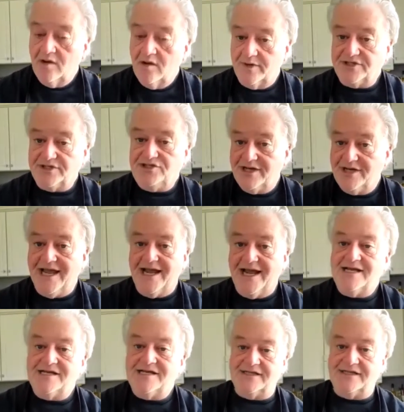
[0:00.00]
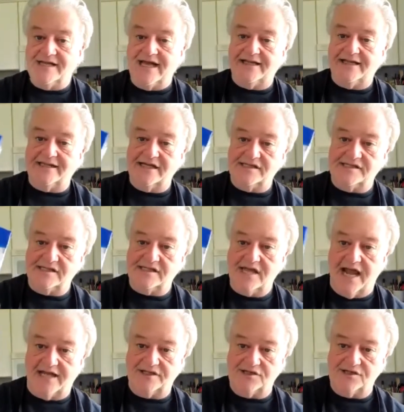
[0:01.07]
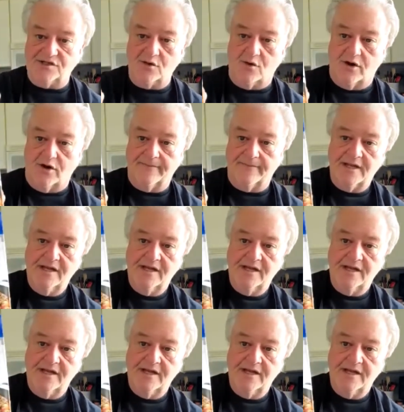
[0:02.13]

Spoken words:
but you can easily get this at the store.